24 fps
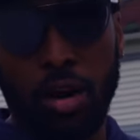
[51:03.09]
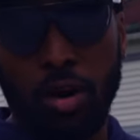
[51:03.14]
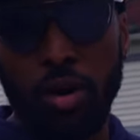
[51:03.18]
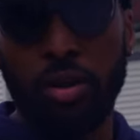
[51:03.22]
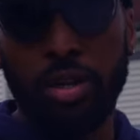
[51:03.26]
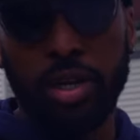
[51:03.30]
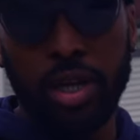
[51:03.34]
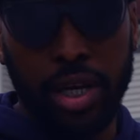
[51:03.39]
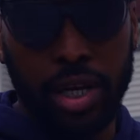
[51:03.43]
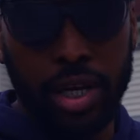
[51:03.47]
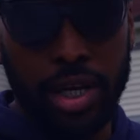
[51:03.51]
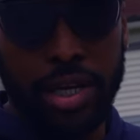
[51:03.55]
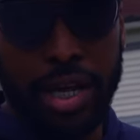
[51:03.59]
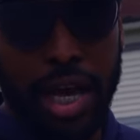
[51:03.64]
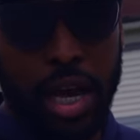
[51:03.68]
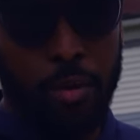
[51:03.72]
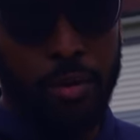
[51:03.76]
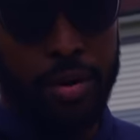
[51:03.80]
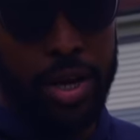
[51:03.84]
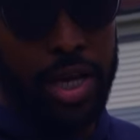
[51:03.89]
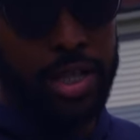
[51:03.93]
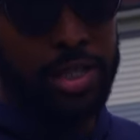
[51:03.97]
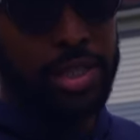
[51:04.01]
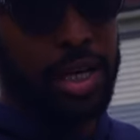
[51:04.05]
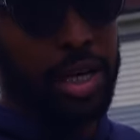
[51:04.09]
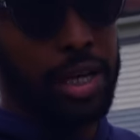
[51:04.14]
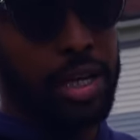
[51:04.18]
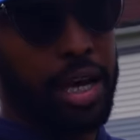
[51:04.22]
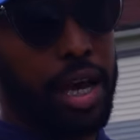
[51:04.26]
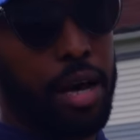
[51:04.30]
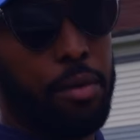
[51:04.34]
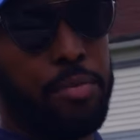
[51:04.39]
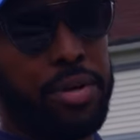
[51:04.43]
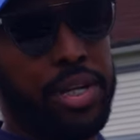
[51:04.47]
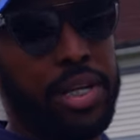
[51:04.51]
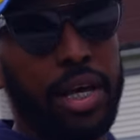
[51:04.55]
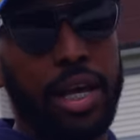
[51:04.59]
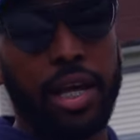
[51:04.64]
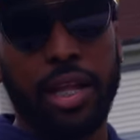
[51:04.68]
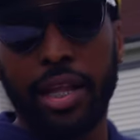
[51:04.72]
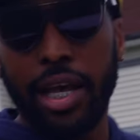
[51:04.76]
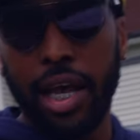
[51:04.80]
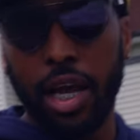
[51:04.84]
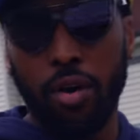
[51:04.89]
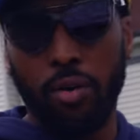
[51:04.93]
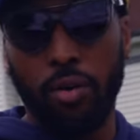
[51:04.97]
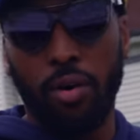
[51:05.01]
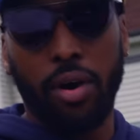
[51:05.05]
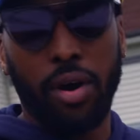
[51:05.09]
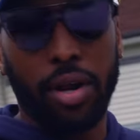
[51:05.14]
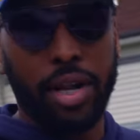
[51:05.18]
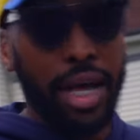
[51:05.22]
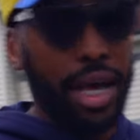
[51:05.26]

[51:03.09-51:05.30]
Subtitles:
early in the day when they said that, but then later on